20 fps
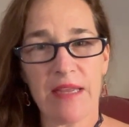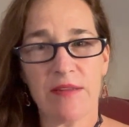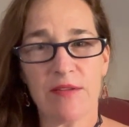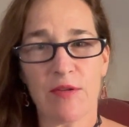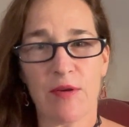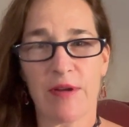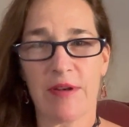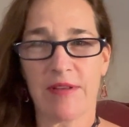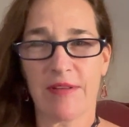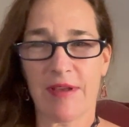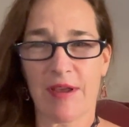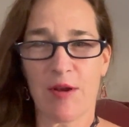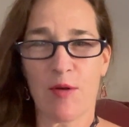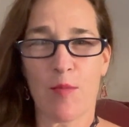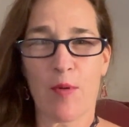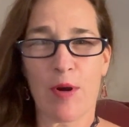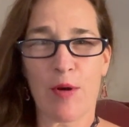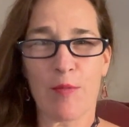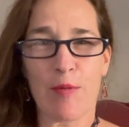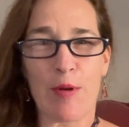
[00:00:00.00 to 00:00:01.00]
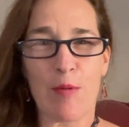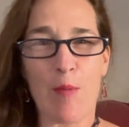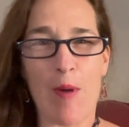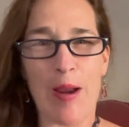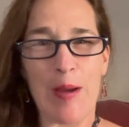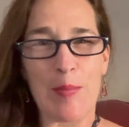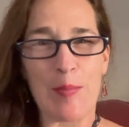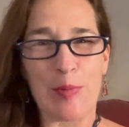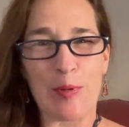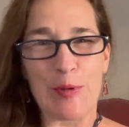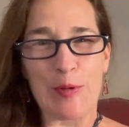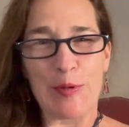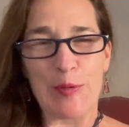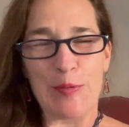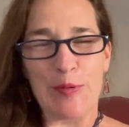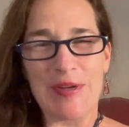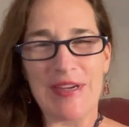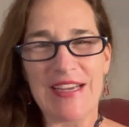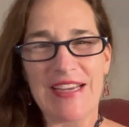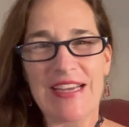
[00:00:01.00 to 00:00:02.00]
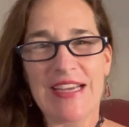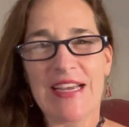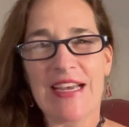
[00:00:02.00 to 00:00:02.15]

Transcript: so I decided to wear red, white, and blue.